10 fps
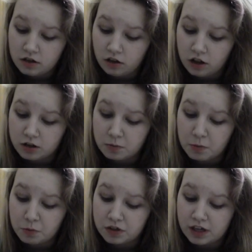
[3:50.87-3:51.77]
lots of
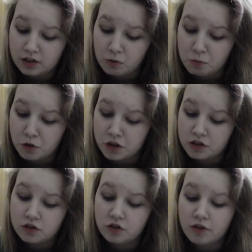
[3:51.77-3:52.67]
people say don't put
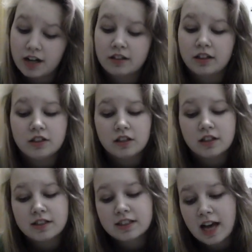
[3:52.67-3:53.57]
it directly to
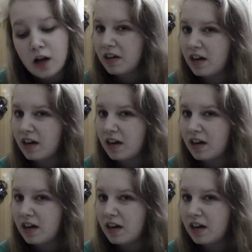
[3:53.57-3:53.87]
the scalp,